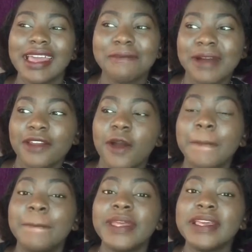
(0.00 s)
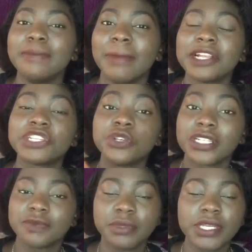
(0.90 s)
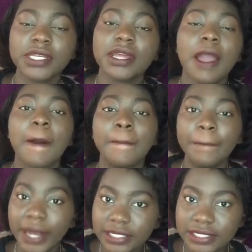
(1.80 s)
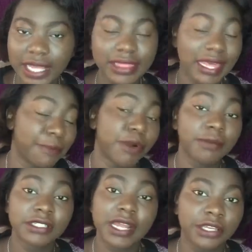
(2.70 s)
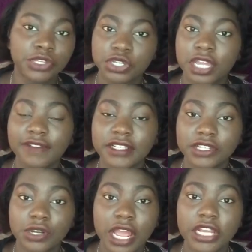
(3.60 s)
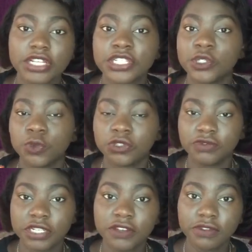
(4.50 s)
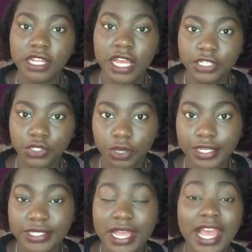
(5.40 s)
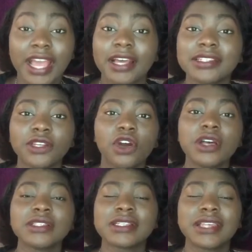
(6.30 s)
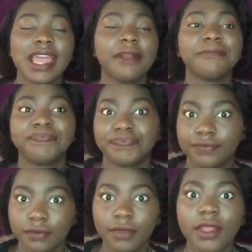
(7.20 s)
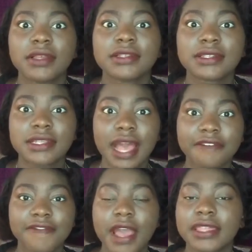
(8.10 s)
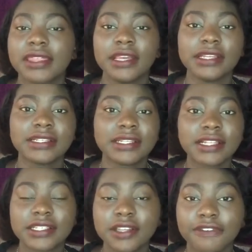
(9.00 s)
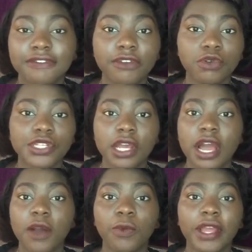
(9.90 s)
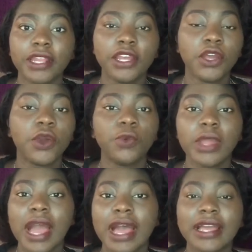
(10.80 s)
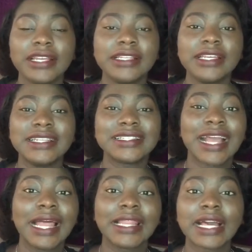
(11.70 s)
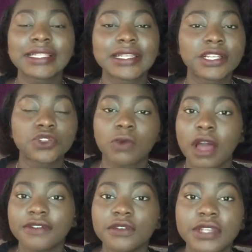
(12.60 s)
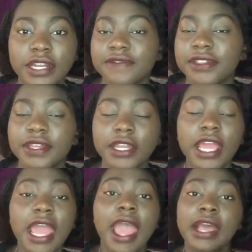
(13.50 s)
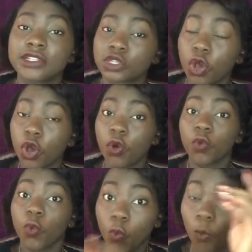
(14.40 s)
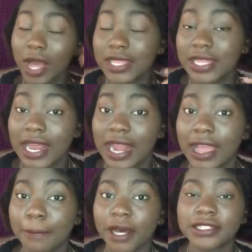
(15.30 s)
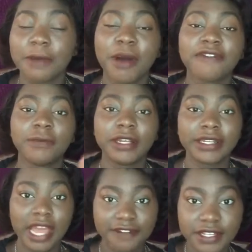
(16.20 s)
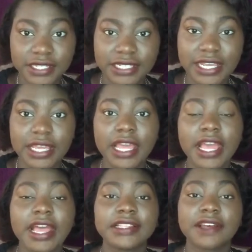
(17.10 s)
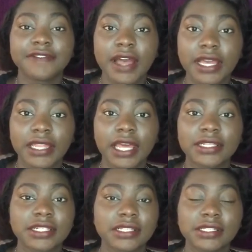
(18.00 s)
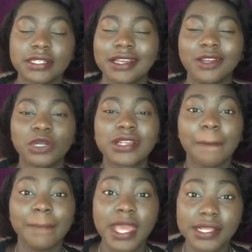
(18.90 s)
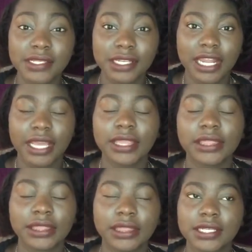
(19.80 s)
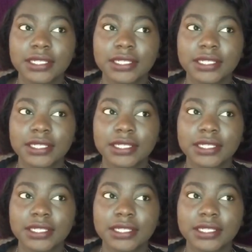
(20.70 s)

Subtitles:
it might not be much your speed, but I promise, like, you should give it a try because you would really really enjoy it. Because, you know, it's the same sci-fi thing, is set in the future when we are in intergalactic travels and everything. So one thing I like about it, apart from the diversity, is the fact that it looks amazing. Like, the